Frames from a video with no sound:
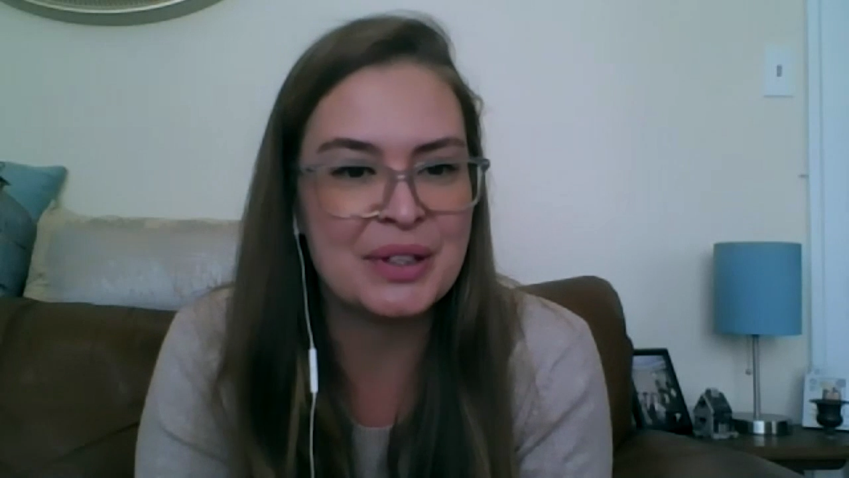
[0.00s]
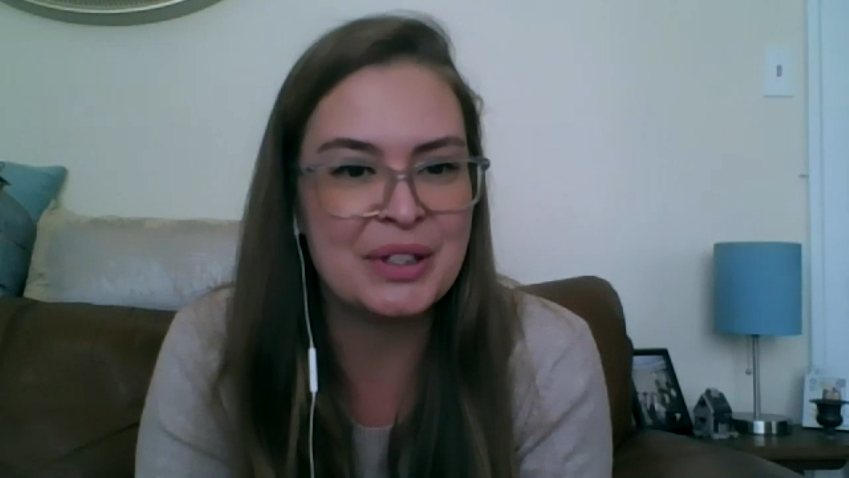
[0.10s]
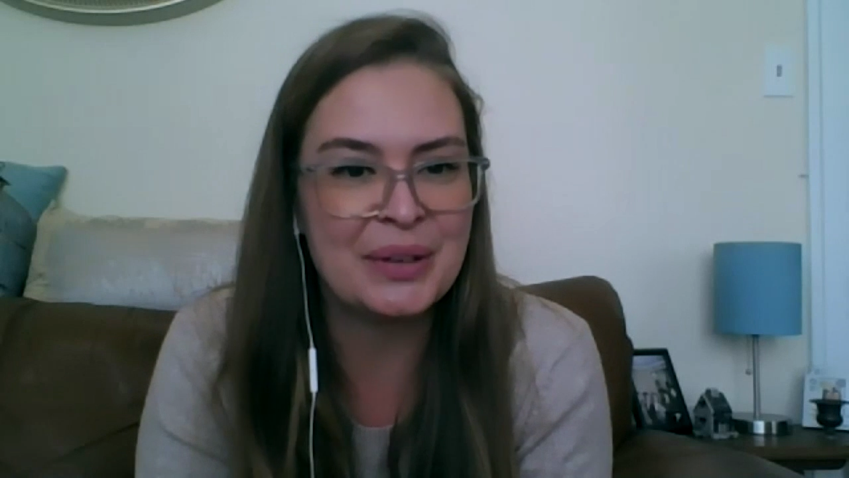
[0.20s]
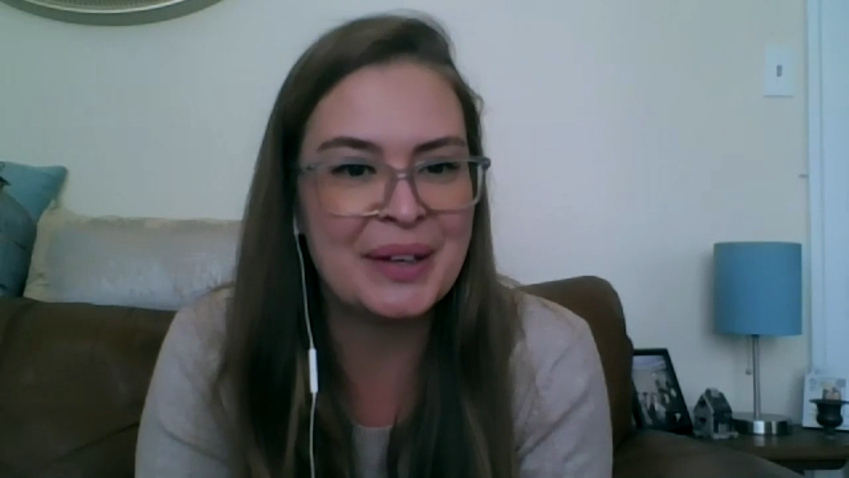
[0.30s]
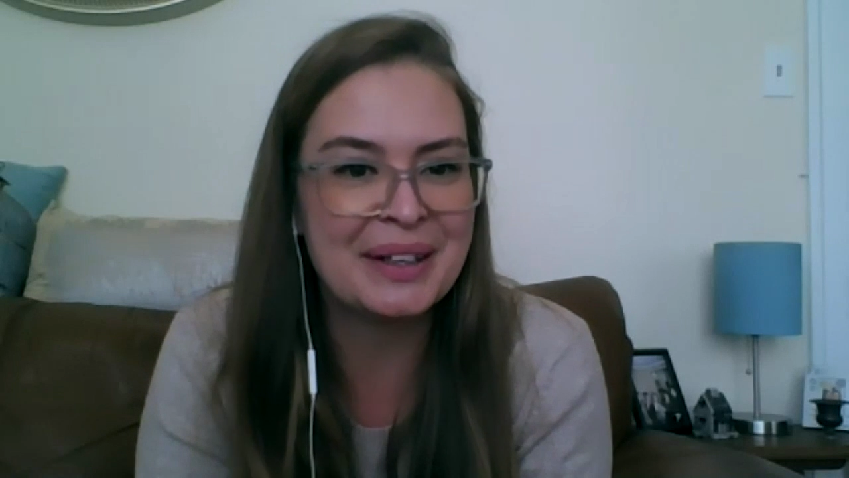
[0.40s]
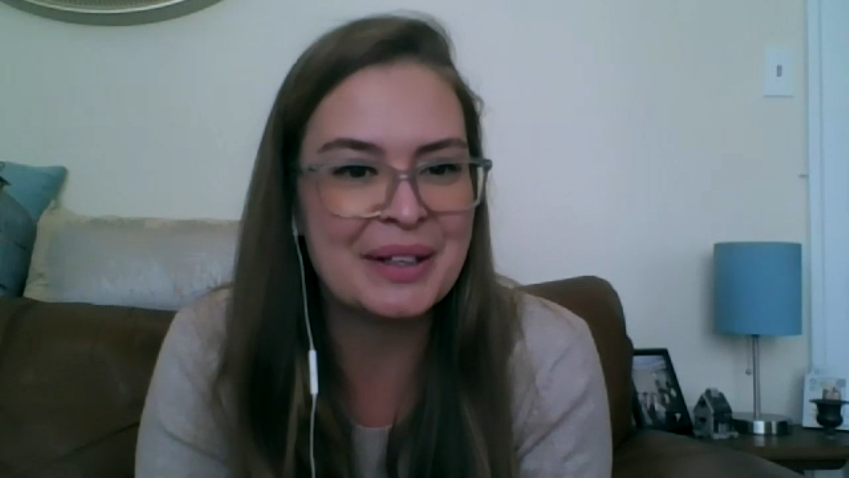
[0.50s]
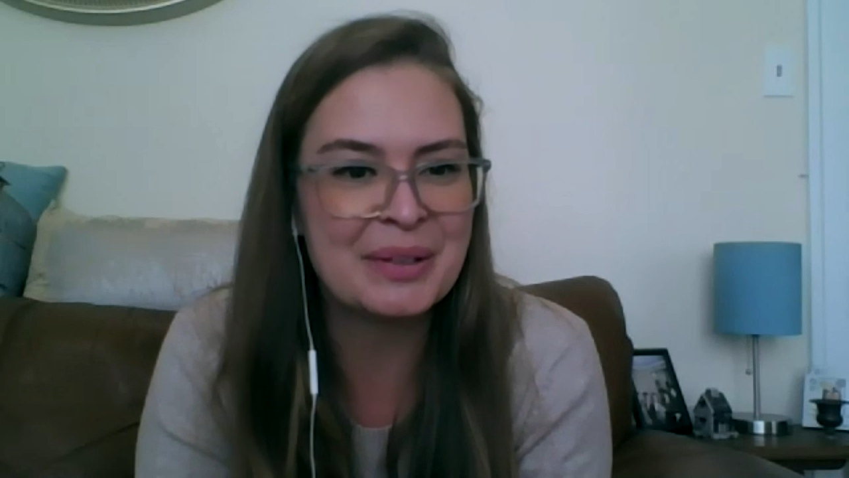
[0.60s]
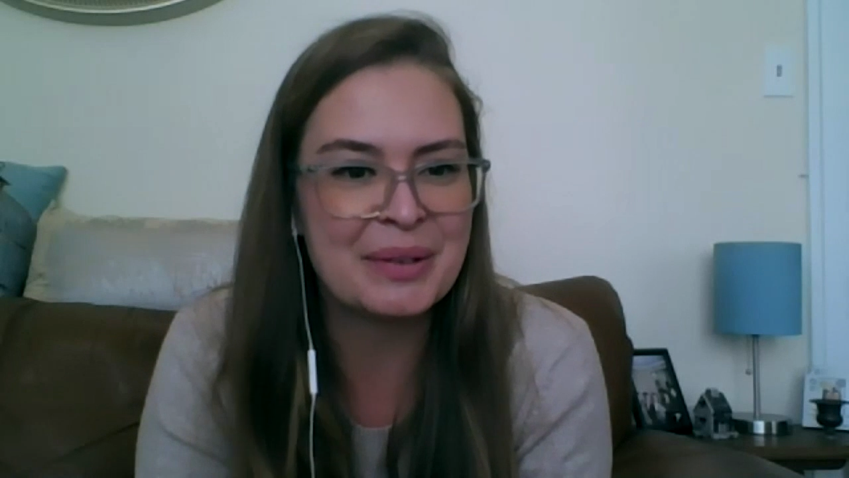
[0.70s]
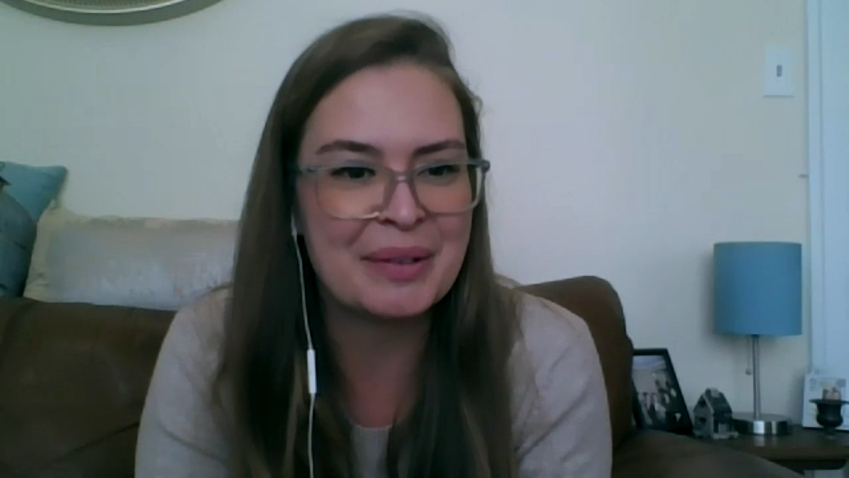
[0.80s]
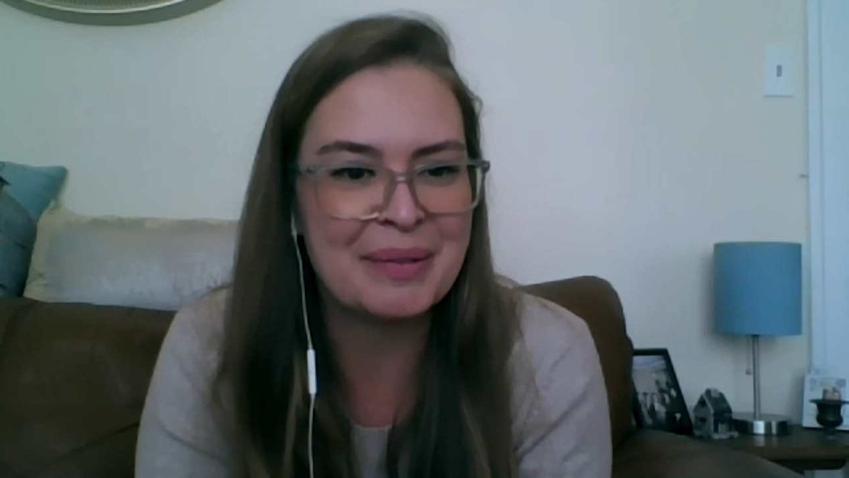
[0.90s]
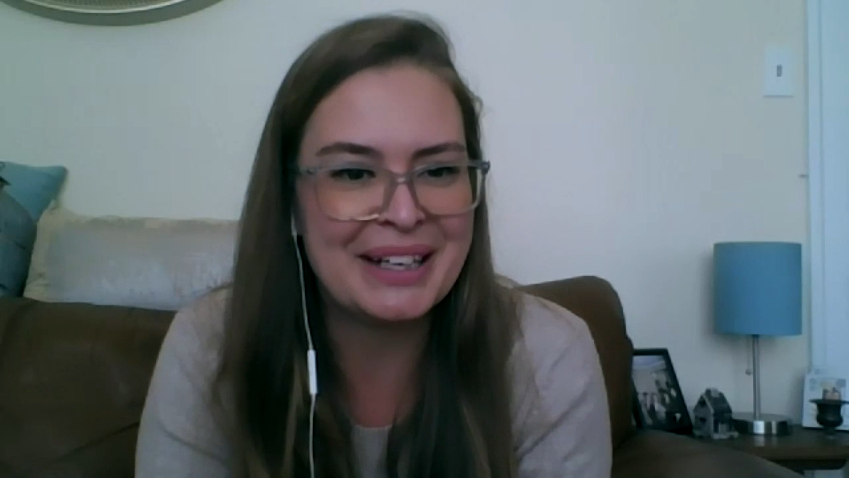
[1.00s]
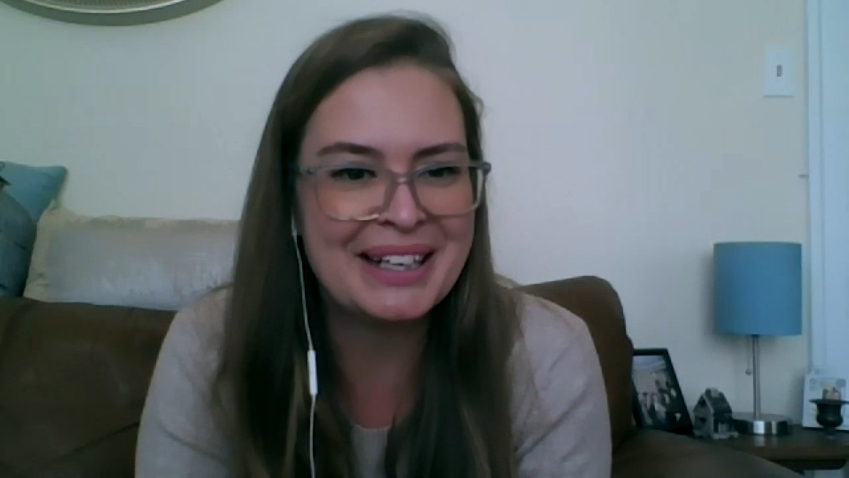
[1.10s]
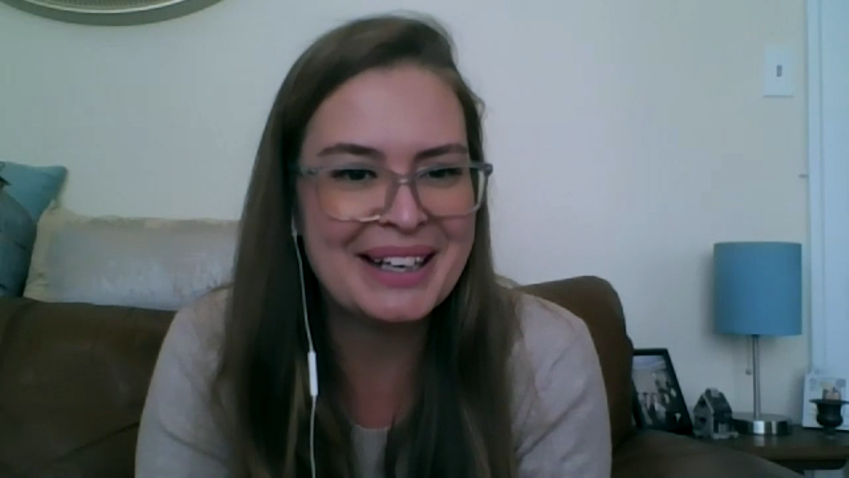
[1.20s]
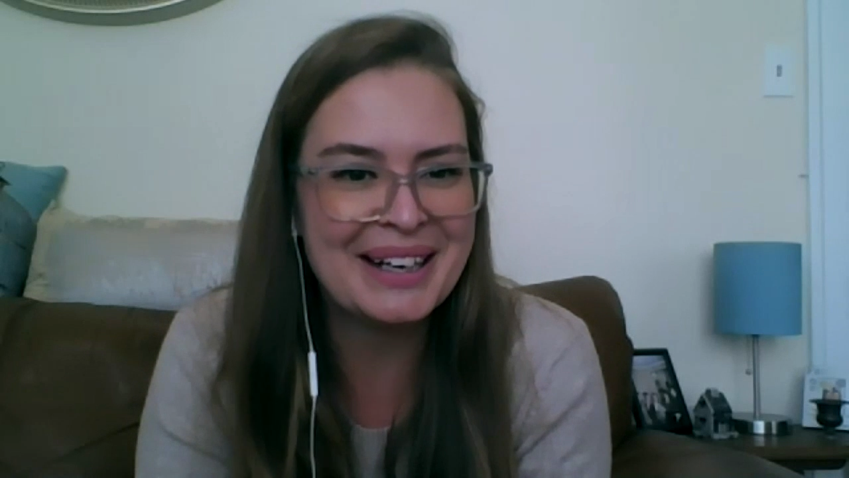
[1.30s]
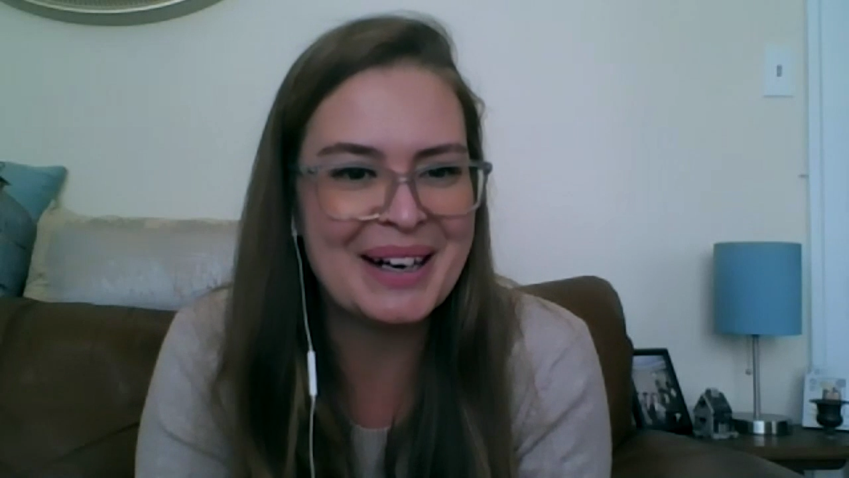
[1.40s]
doing this with me.